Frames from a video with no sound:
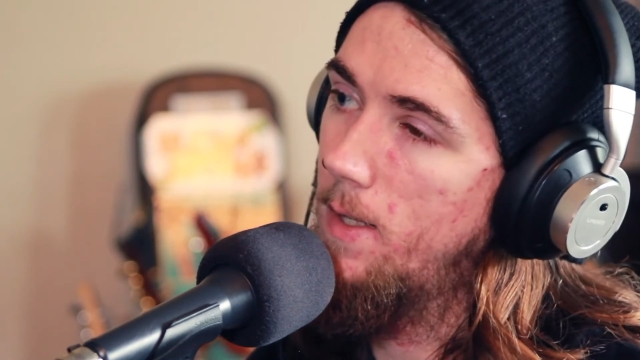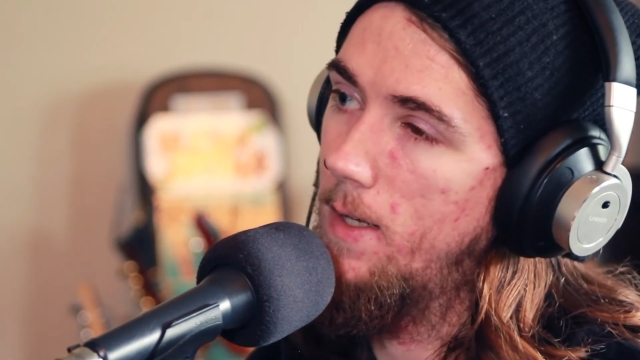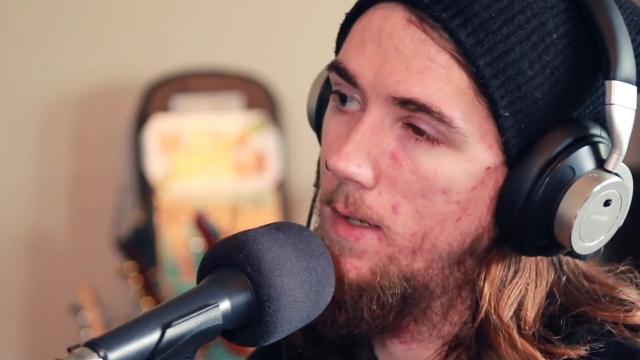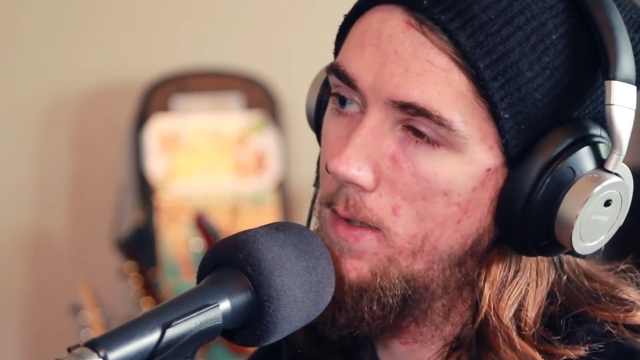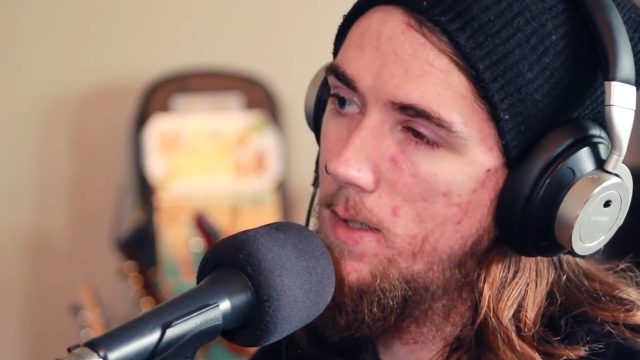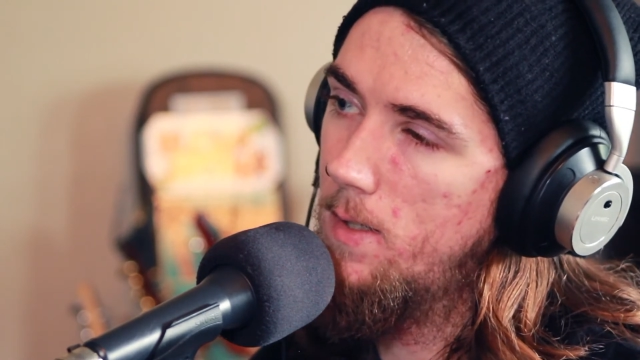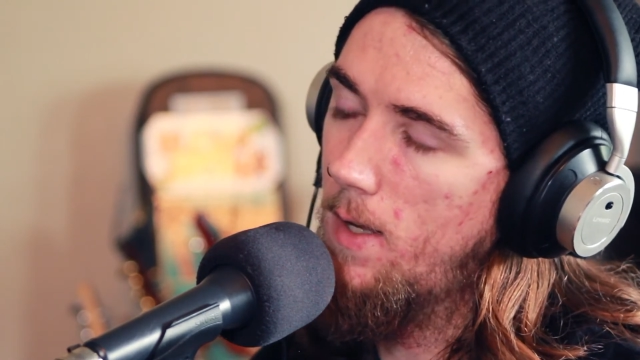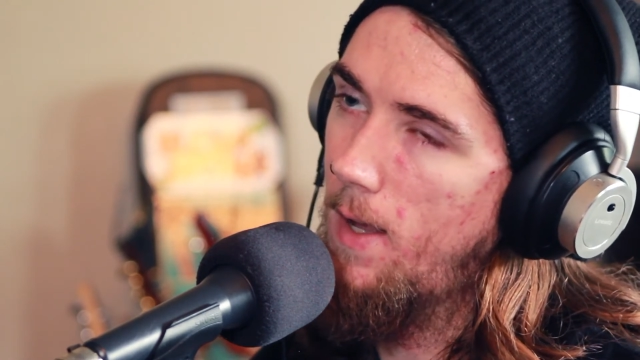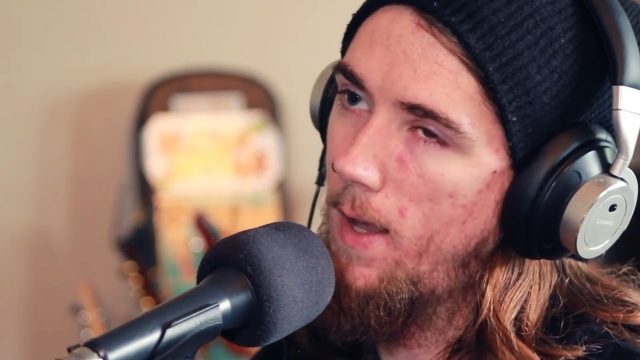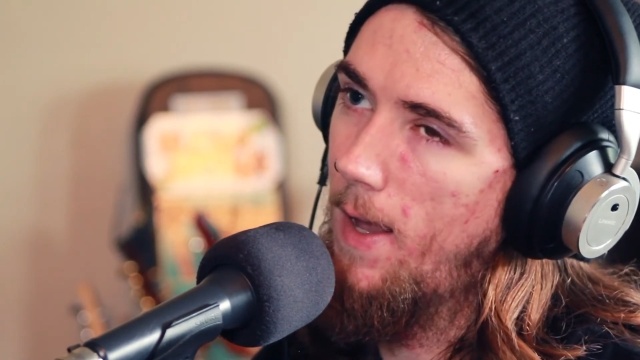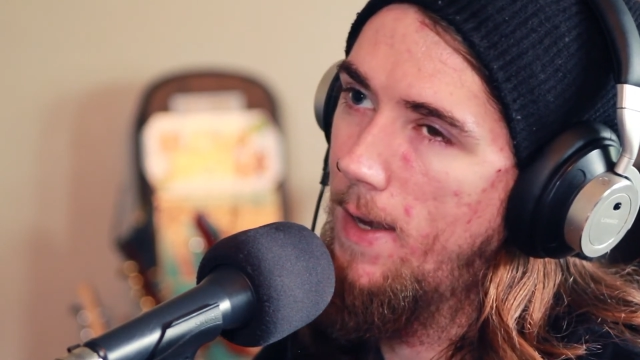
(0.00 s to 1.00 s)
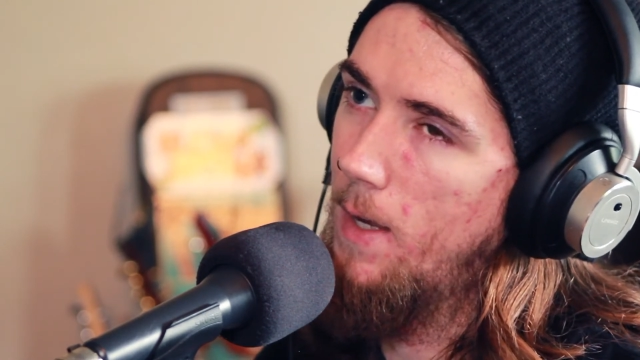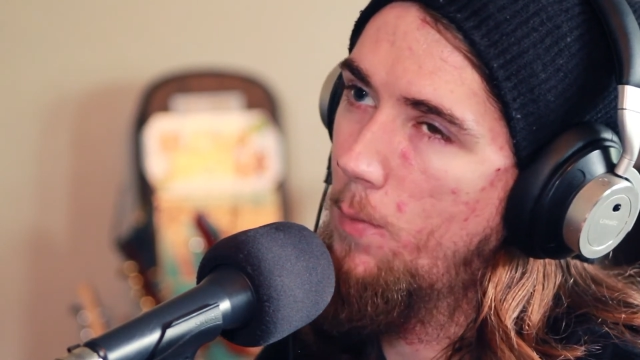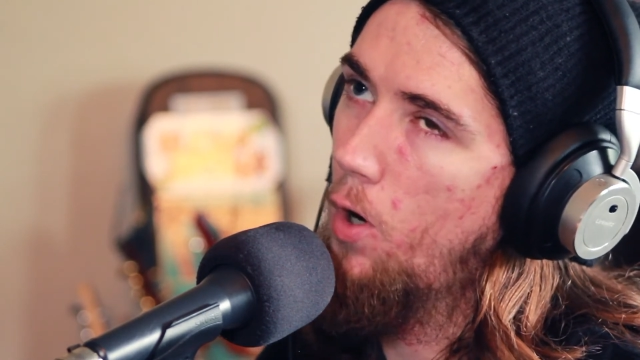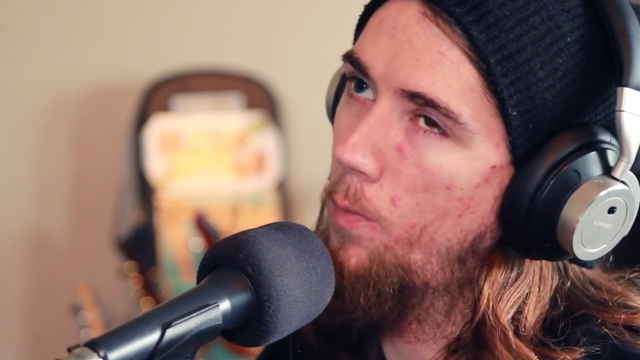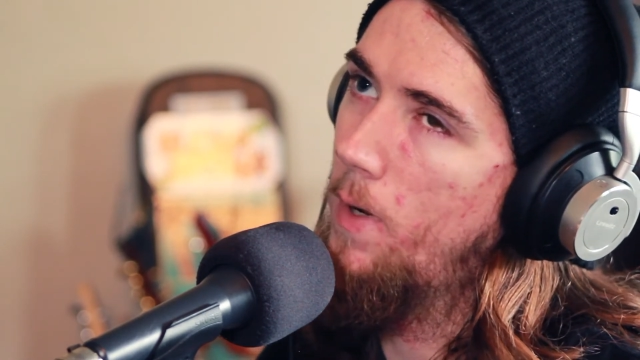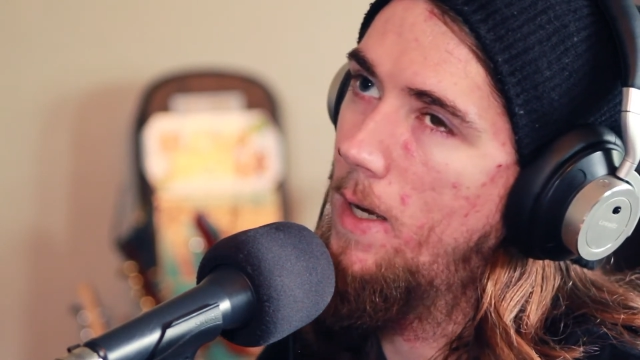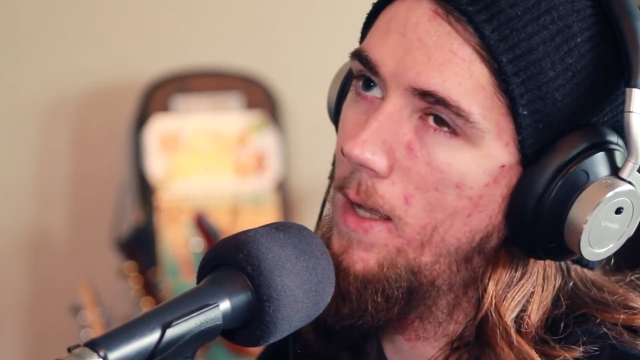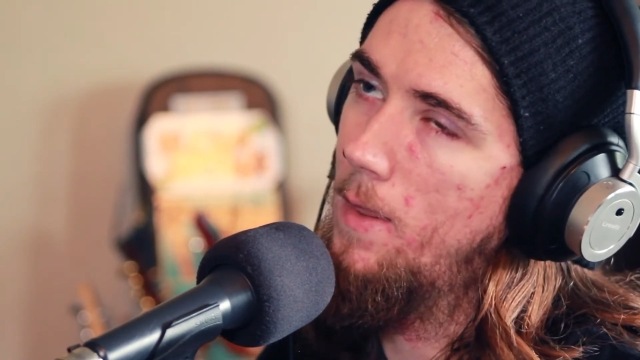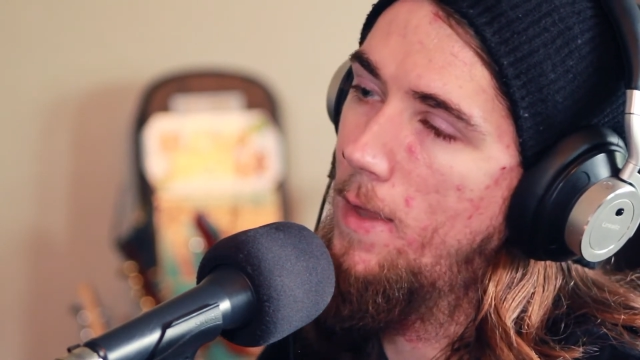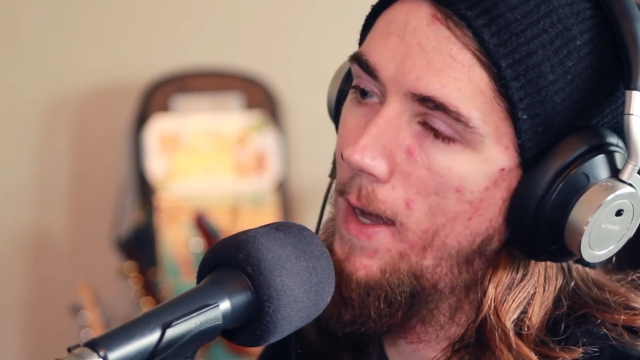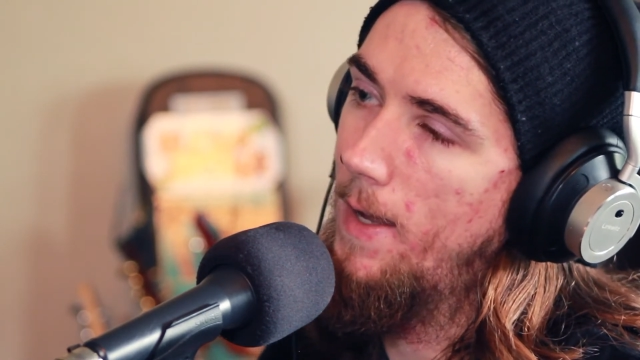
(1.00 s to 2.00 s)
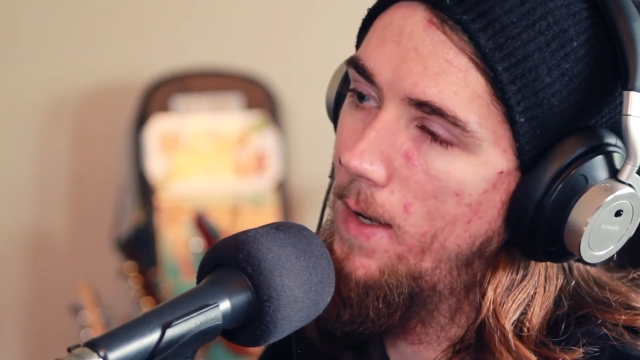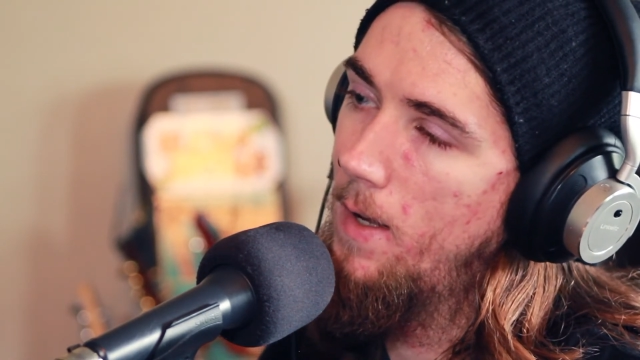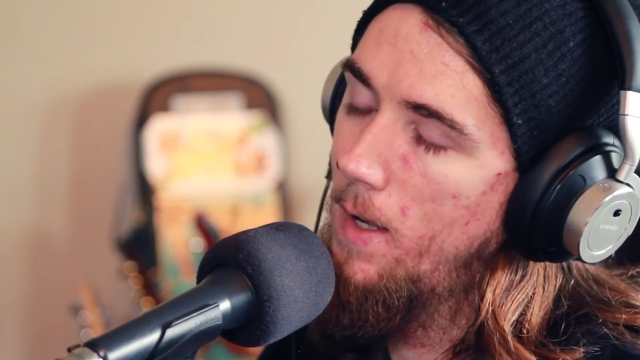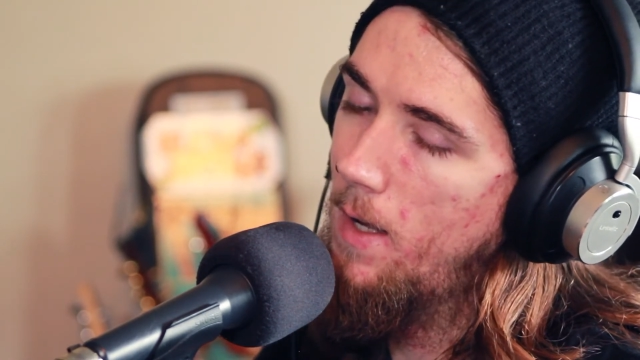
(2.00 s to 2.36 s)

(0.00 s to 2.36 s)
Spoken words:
things. And I'm hoping that